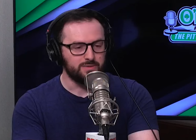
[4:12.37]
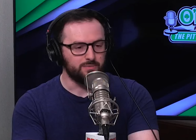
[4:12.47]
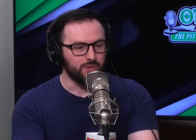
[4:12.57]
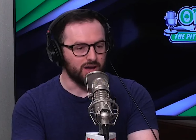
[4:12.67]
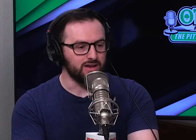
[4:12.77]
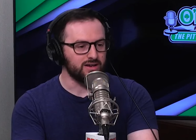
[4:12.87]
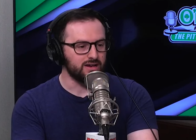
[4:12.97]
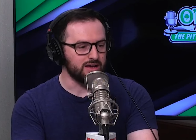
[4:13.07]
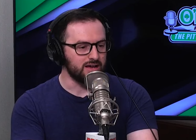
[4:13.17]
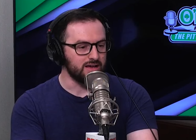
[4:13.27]
but
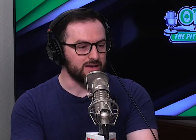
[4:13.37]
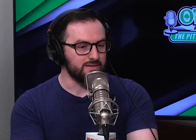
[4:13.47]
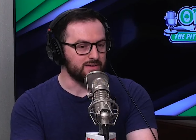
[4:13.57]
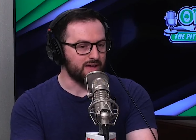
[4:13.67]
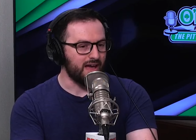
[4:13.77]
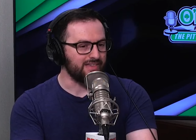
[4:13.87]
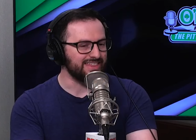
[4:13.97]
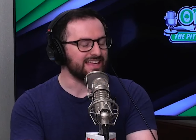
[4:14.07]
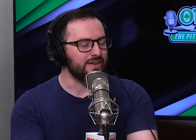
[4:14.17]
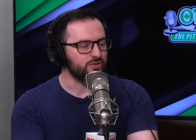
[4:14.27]
I
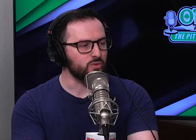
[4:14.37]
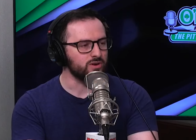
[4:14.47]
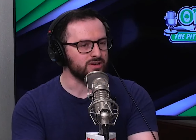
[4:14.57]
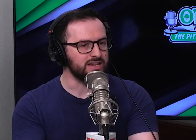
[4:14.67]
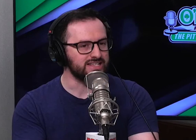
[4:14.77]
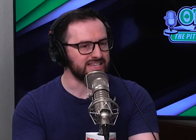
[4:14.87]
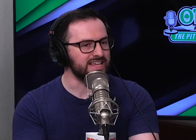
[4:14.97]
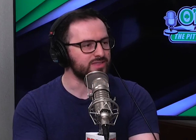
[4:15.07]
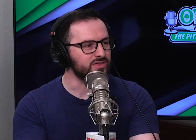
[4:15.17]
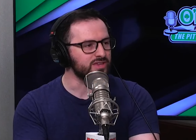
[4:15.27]
think everyone is
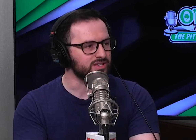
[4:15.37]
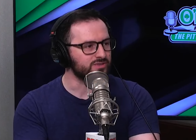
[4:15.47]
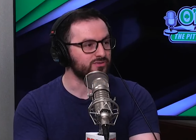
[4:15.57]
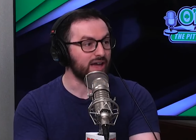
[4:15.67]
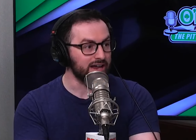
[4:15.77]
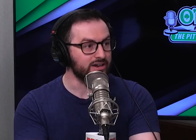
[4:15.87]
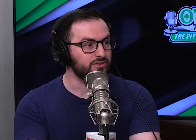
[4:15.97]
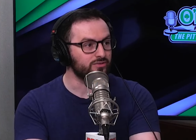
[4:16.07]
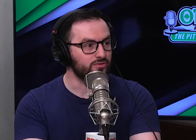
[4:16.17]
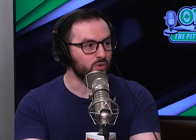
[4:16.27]
in this fight
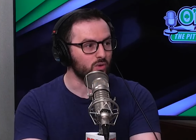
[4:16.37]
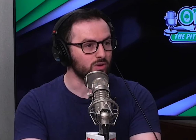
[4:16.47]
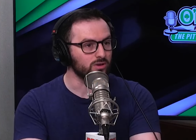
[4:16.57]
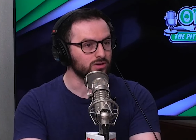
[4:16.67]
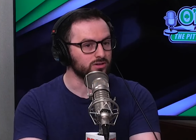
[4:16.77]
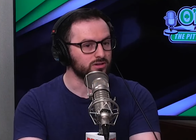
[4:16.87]
for